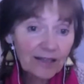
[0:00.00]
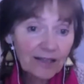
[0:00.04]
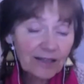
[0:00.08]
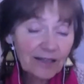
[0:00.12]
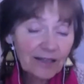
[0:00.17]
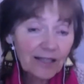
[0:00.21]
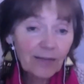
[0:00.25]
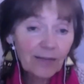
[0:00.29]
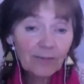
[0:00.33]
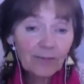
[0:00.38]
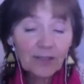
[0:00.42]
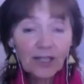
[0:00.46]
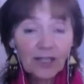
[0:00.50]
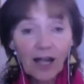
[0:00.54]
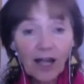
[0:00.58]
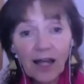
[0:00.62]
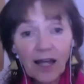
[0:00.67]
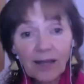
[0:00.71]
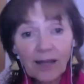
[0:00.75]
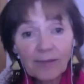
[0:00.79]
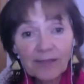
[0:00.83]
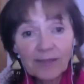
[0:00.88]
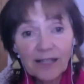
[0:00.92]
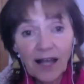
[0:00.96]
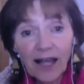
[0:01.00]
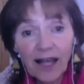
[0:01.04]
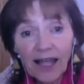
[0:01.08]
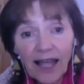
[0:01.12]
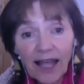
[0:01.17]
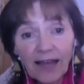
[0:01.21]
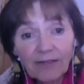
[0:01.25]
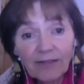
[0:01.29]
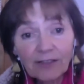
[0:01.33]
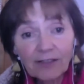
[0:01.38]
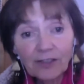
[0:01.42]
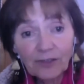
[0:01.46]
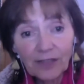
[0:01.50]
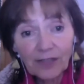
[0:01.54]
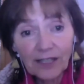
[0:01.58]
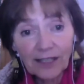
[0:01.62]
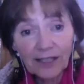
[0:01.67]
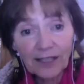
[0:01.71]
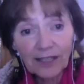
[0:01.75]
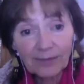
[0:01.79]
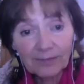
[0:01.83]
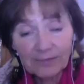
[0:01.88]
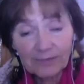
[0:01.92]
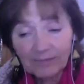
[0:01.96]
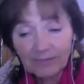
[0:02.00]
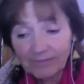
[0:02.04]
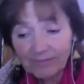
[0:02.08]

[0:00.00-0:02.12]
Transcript: sometimes I have a dream.